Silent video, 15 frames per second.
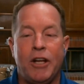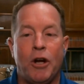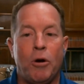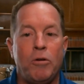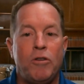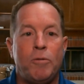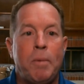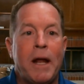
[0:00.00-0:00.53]

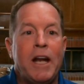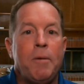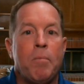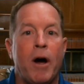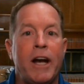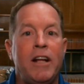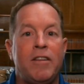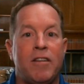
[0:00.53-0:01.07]
spending
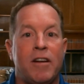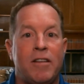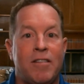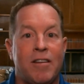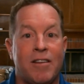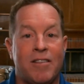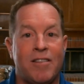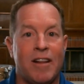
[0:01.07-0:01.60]
money to
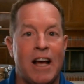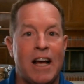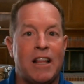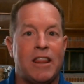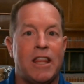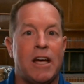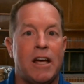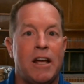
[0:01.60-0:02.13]
select
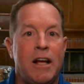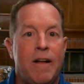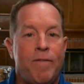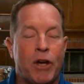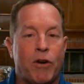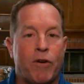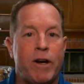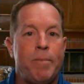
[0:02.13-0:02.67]
the
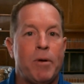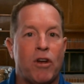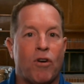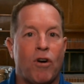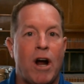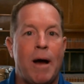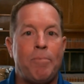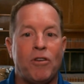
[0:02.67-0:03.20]
cream of the
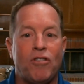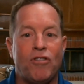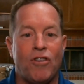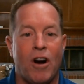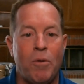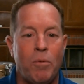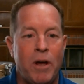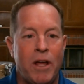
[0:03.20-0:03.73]
crop to
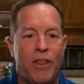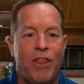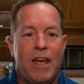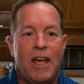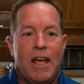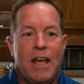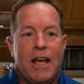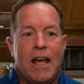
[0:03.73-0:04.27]
start with.
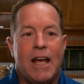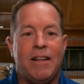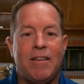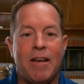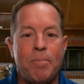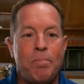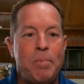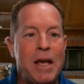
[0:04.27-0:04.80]
It's a
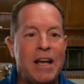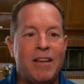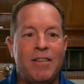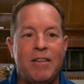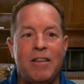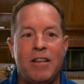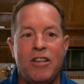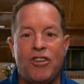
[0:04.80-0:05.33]
big
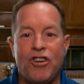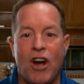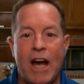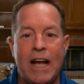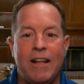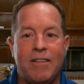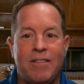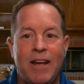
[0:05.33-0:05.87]

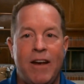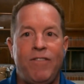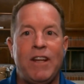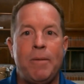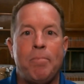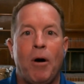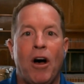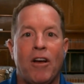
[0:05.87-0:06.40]
giant safety
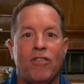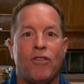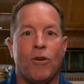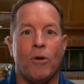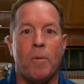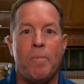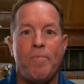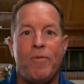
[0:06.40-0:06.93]

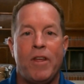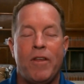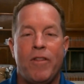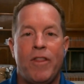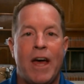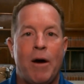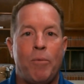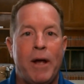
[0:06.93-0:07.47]
puzzle
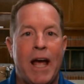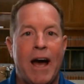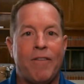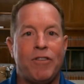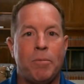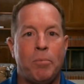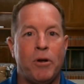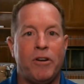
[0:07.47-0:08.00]
that we have to
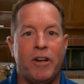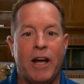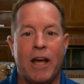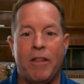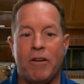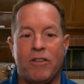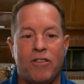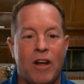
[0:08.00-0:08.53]
put together.
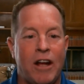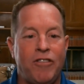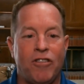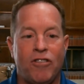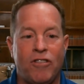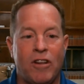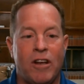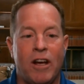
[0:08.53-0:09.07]
It's not
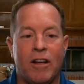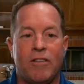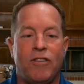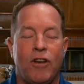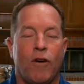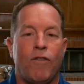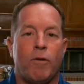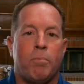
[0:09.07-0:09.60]
just a
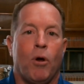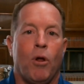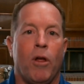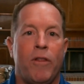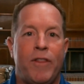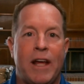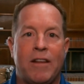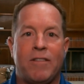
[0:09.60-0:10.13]
silver
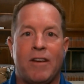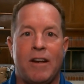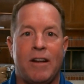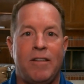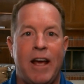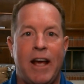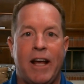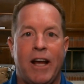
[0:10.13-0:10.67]
bullet that's going to
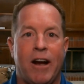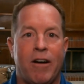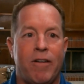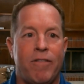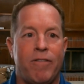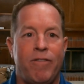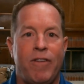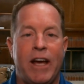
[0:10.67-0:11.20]
take care
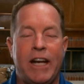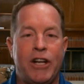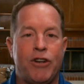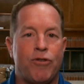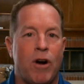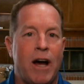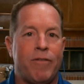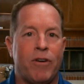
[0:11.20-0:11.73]
of any
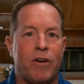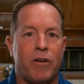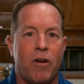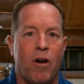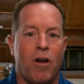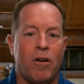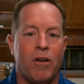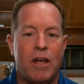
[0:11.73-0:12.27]
driver at
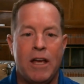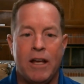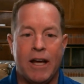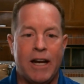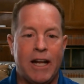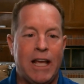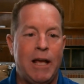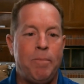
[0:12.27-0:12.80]
all. Got to
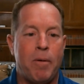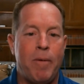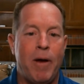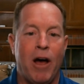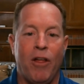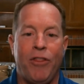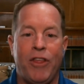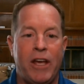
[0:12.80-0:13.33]
keep them
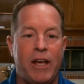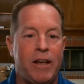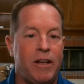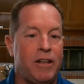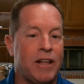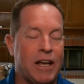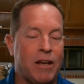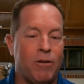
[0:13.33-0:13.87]
healthy,
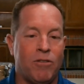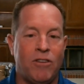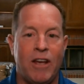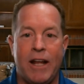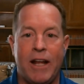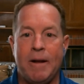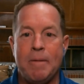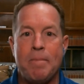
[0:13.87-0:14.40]
like you
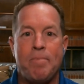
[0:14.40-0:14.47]
said,